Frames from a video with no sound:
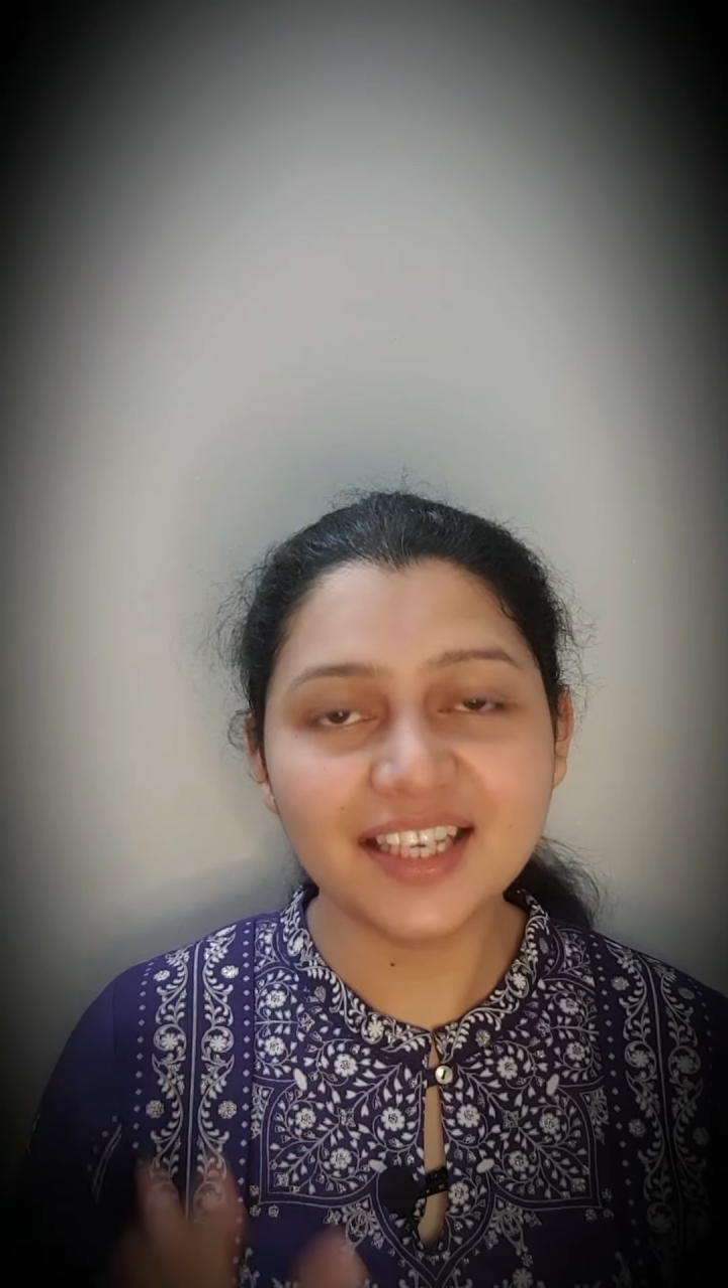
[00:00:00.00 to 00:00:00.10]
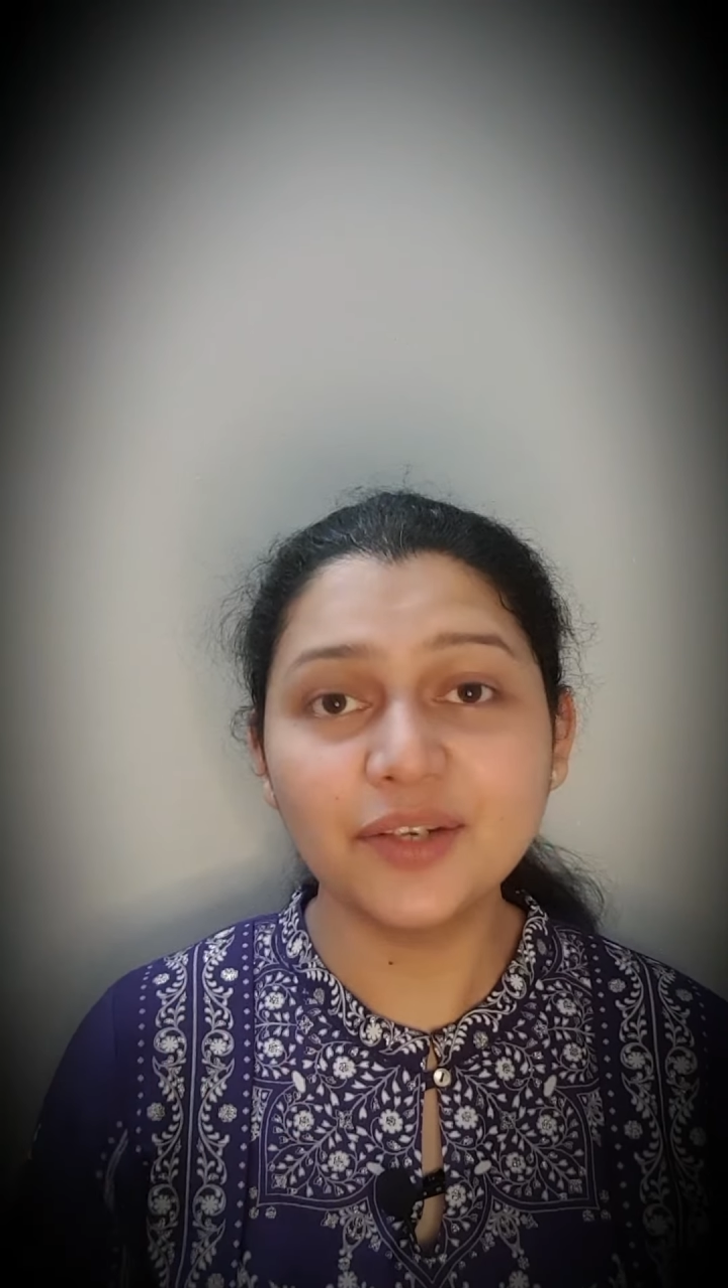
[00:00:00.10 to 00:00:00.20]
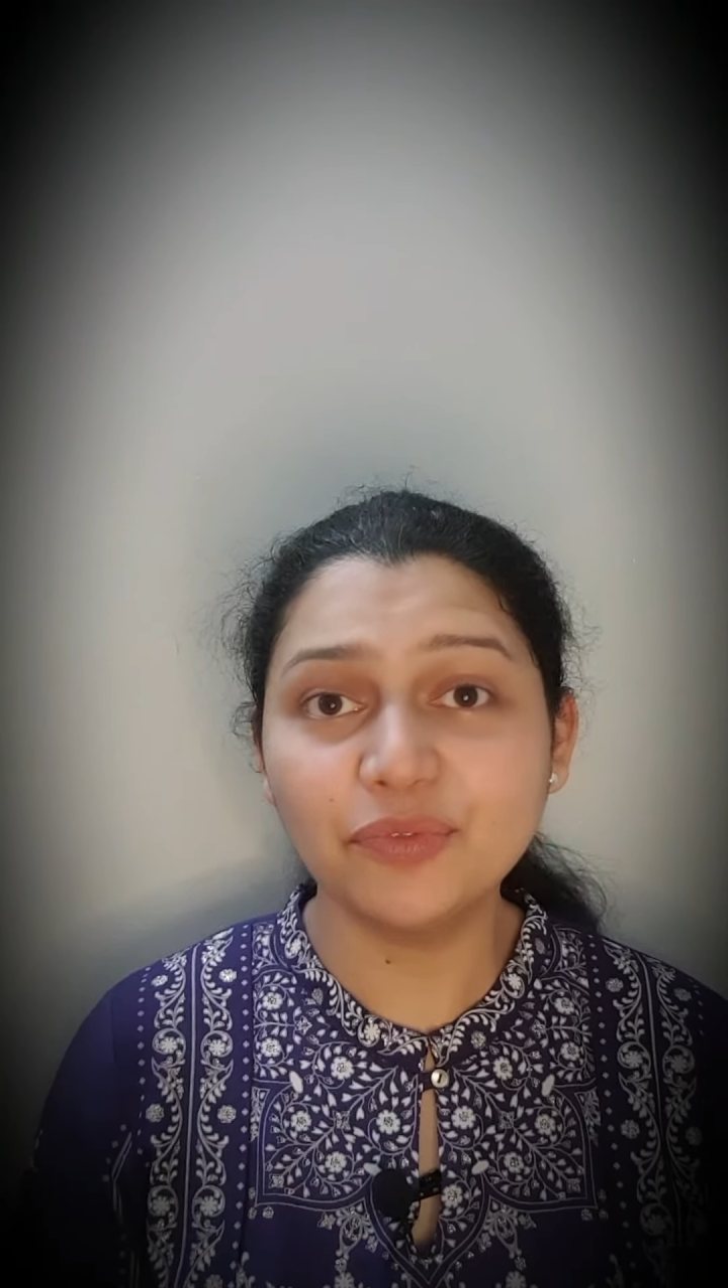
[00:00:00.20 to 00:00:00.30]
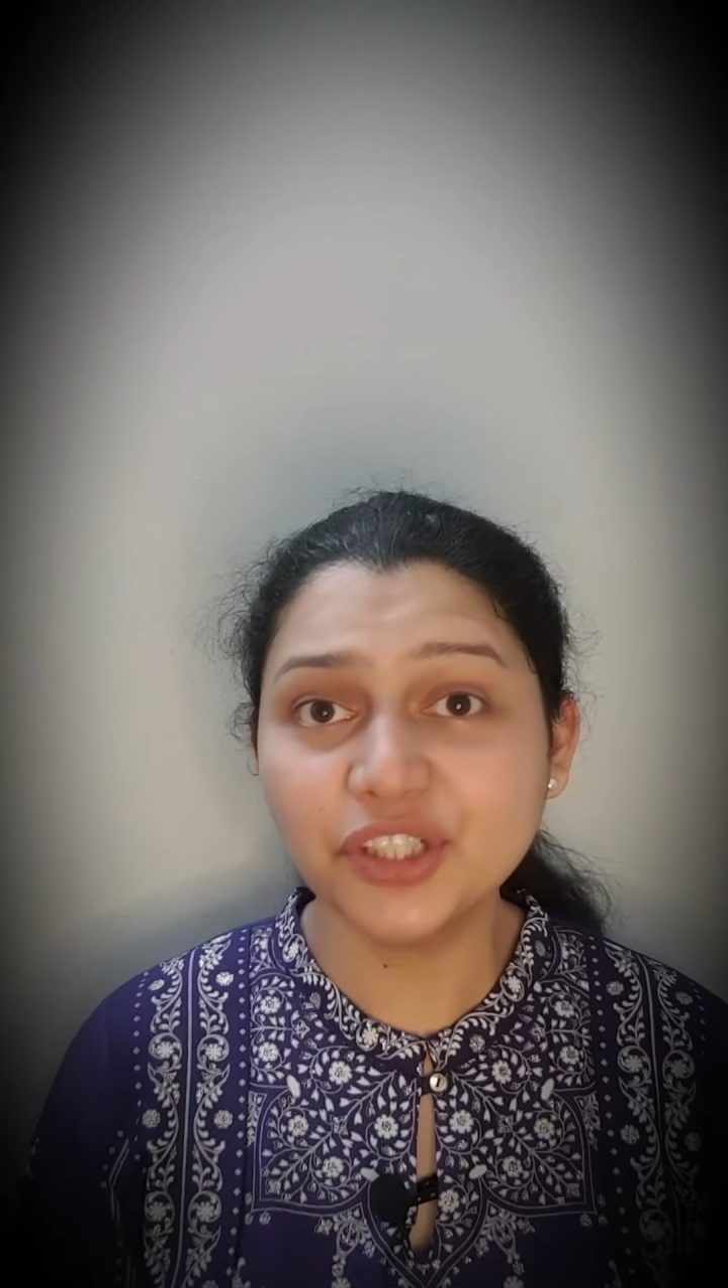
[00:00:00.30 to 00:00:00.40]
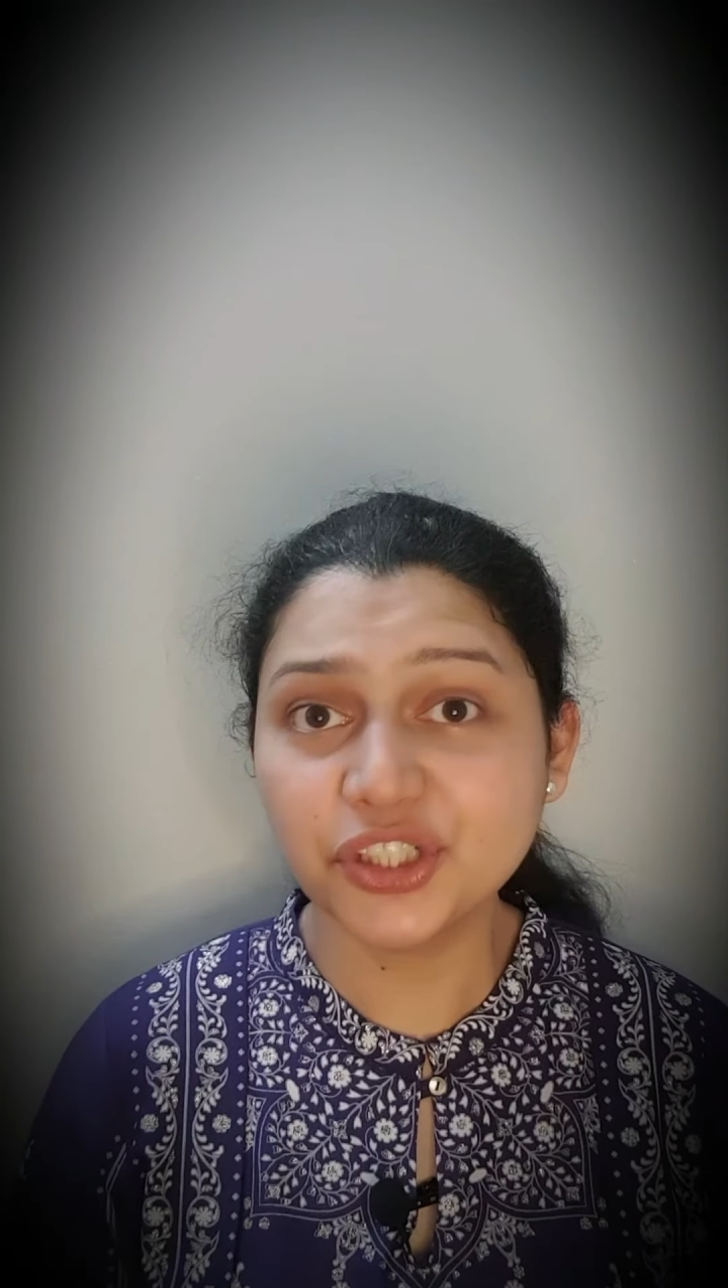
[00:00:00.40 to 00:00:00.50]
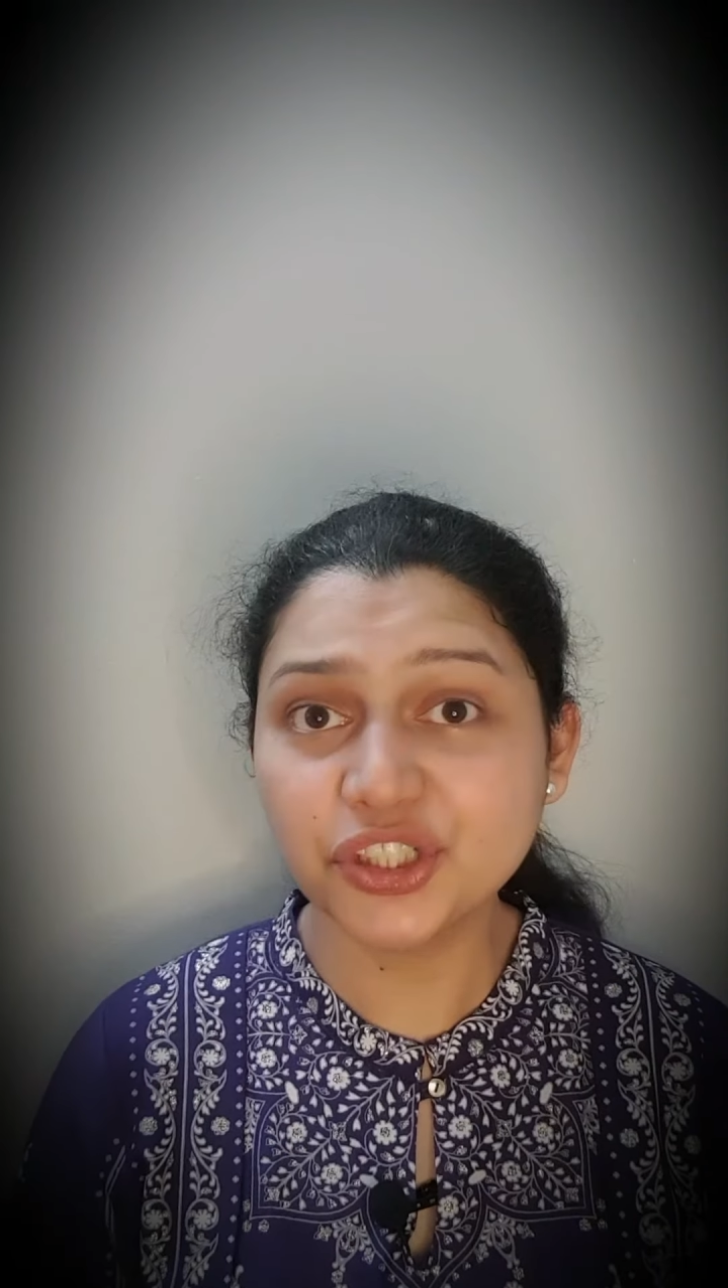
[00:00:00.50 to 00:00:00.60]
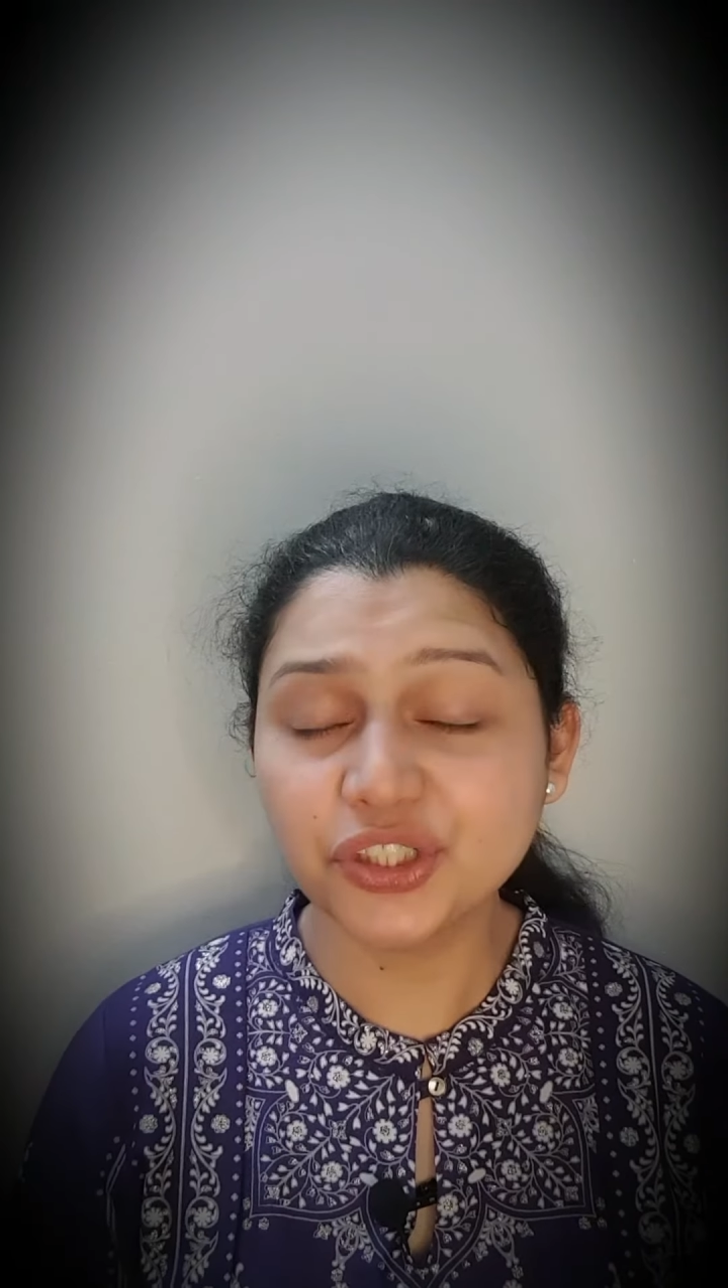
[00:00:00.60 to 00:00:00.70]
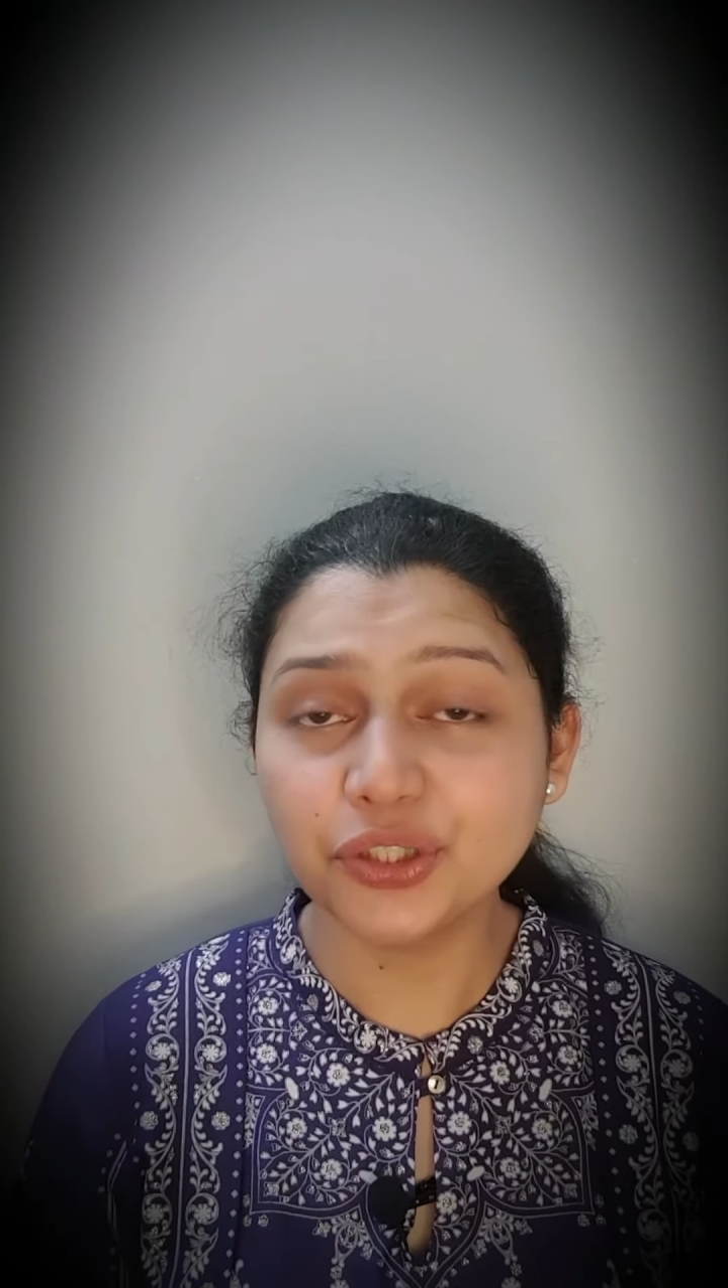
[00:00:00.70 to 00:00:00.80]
in which